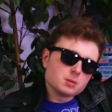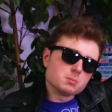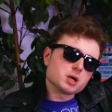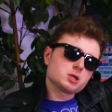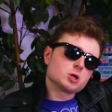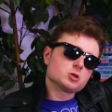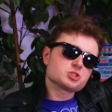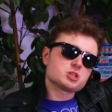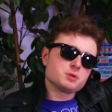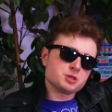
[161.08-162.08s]
My goal
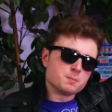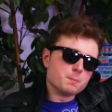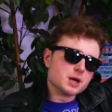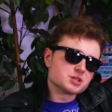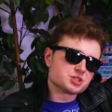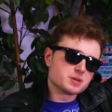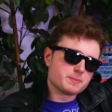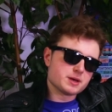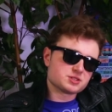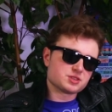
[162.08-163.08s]
is to be the best, the
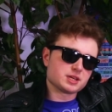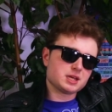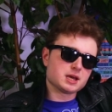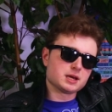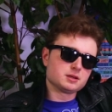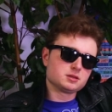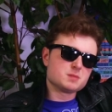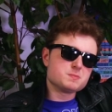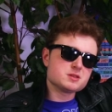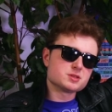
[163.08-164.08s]
best they can,
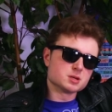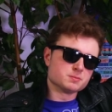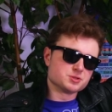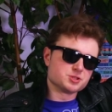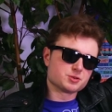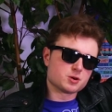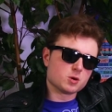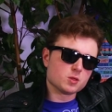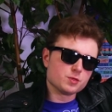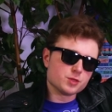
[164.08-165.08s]
to be the number
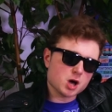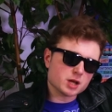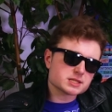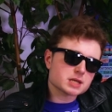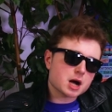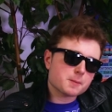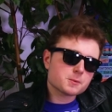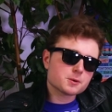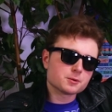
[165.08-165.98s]
zero, the on top,